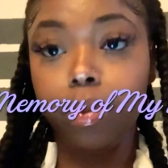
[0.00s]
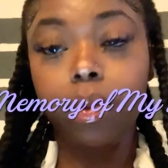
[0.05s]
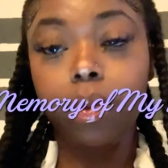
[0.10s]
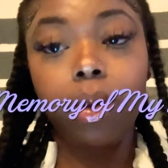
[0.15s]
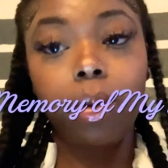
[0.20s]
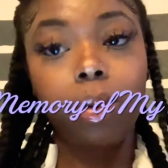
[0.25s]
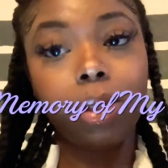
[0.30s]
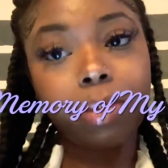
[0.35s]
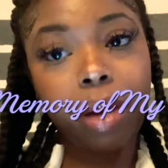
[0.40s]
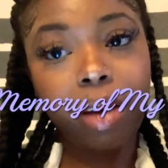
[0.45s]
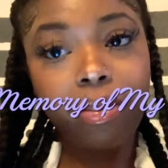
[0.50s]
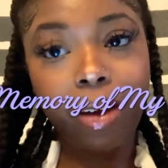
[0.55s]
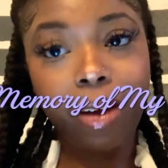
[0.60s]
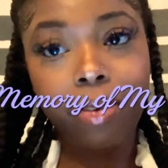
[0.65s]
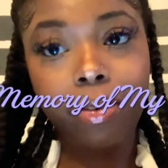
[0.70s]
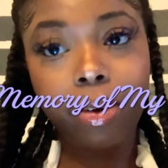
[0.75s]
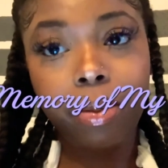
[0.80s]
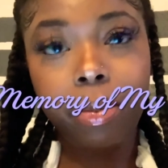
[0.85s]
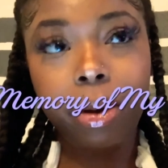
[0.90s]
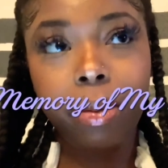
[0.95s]
What's my
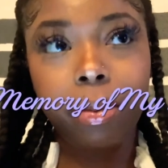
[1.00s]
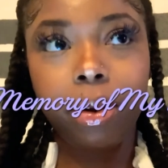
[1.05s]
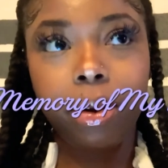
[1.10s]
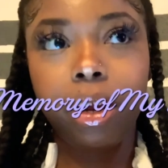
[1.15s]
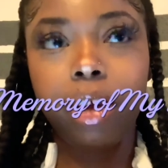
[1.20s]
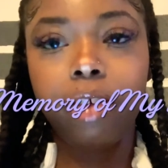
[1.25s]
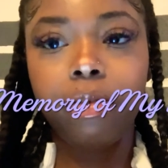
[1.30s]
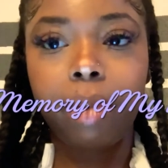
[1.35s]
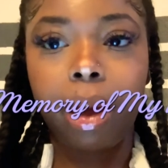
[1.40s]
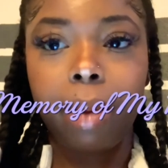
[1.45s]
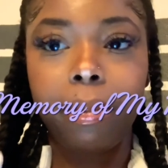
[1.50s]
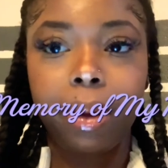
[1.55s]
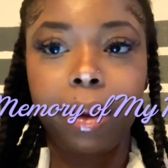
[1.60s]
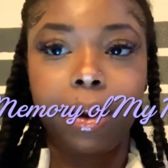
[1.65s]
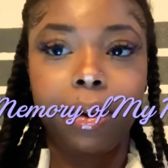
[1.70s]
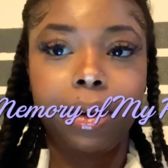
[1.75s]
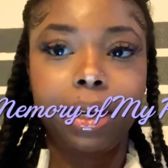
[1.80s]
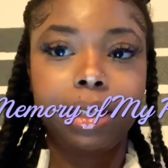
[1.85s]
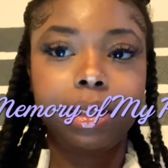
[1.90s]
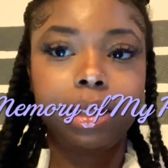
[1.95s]
favorite memory of my
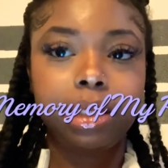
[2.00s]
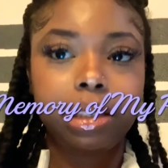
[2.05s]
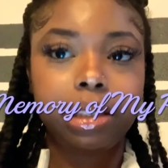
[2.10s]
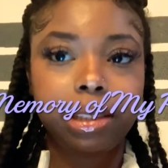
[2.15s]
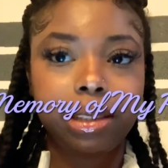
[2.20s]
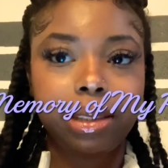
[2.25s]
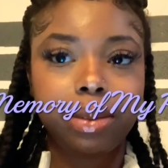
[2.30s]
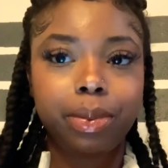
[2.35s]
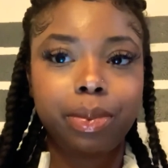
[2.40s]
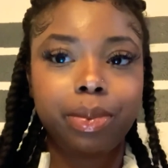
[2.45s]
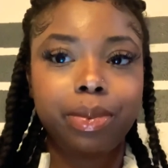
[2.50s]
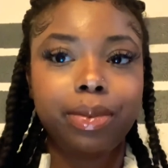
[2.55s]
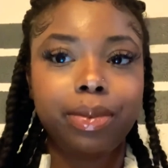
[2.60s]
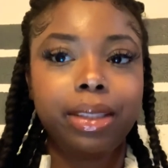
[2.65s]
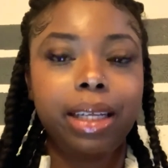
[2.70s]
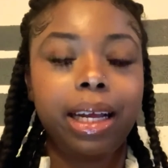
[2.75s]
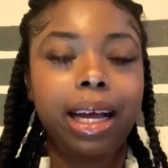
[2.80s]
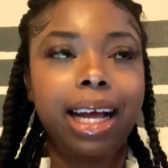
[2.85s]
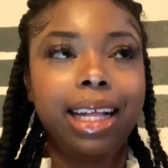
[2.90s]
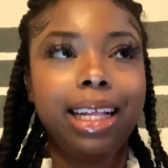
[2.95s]
parents?
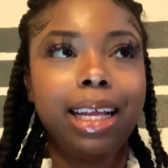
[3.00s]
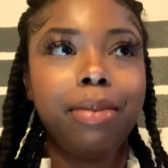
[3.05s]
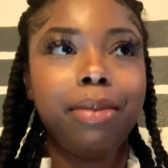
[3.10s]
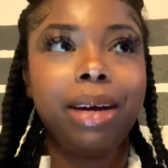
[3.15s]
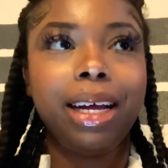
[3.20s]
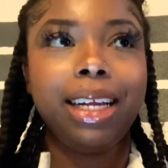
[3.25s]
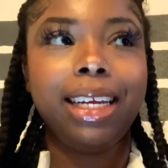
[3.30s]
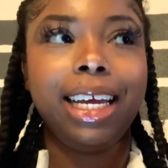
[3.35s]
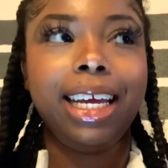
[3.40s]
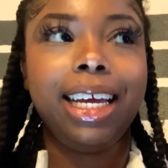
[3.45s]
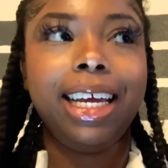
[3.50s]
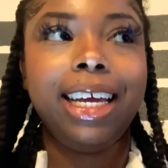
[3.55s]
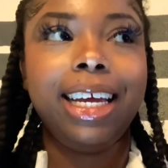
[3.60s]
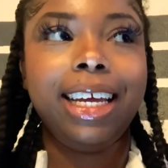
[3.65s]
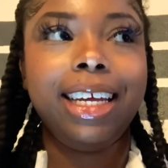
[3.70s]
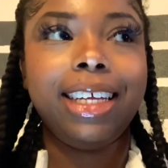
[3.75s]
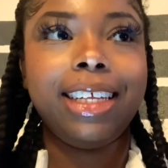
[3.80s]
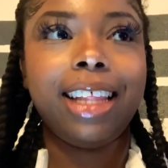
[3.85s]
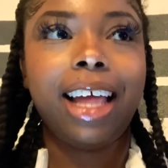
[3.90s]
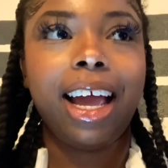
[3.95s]
I think my
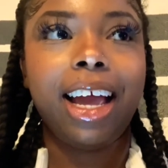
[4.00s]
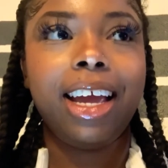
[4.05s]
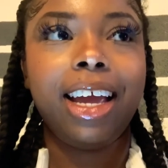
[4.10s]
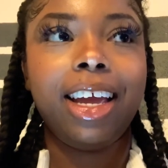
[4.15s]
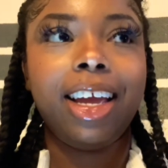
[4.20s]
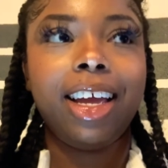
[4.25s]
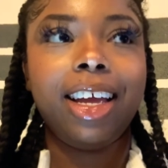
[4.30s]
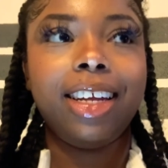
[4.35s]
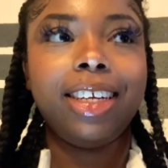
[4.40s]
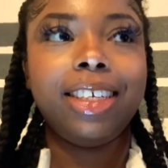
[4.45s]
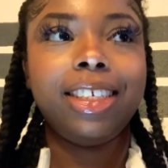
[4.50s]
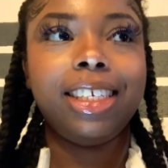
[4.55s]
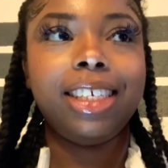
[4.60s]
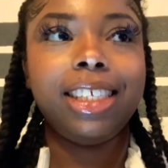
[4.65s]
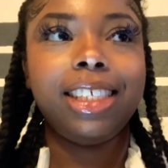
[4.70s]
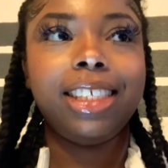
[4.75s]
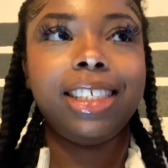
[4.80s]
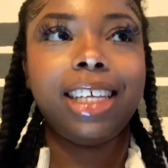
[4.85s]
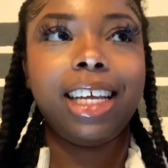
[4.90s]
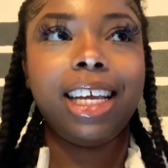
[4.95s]
dad like
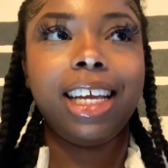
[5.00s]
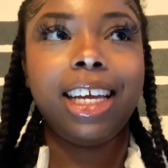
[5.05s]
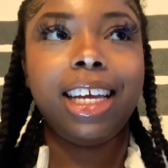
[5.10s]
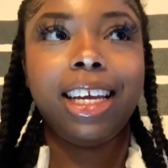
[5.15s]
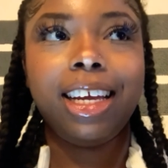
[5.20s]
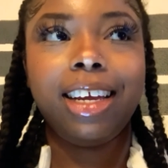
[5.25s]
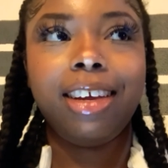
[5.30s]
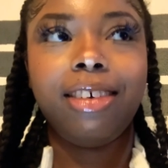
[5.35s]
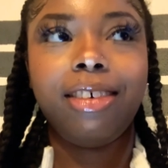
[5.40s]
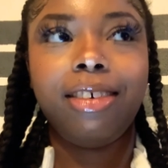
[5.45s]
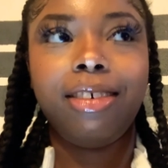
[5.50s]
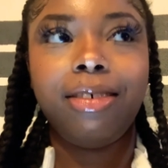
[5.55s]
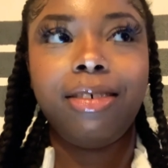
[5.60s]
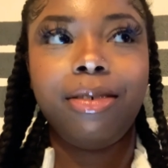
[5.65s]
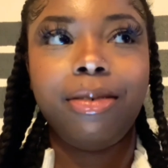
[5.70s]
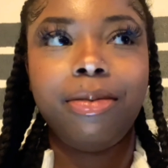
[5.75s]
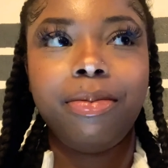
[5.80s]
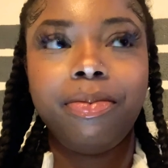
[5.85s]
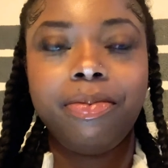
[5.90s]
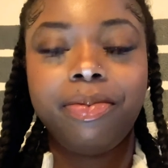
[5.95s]
just singing
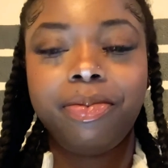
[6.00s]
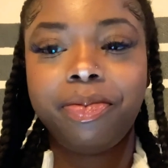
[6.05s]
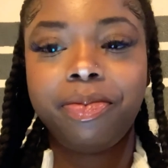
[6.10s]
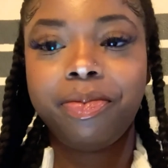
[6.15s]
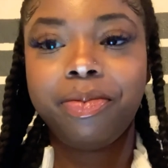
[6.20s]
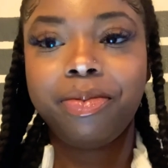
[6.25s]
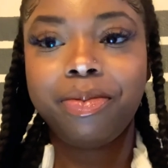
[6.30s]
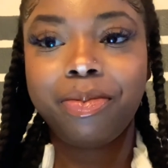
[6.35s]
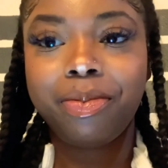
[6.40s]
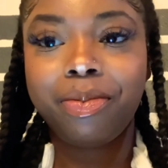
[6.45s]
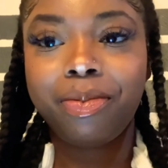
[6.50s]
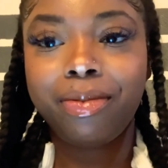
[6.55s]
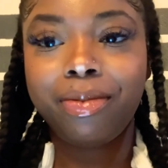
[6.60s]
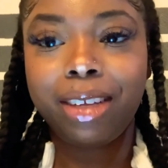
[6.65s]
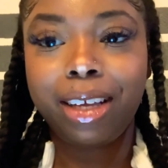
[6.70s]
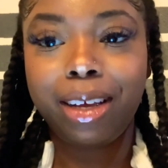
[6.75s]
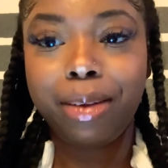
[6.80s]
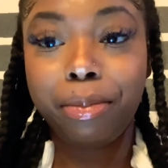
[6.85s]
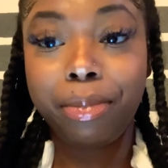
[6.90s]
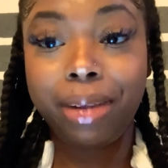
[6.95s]
um
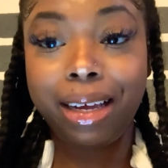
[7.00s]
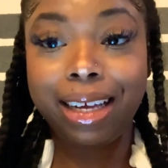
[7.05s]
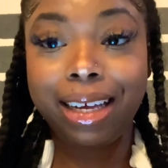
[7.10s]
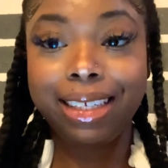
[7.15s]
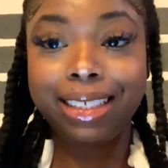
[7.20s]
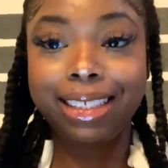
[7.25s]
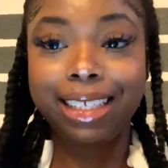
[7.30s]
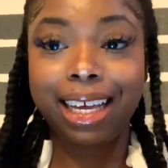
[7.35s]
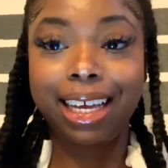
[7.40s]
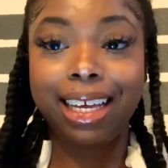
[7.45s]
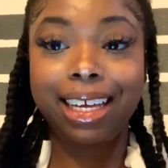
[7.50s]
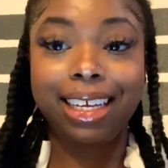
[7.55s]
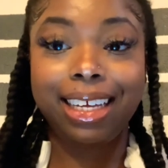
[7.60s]
Beyonce.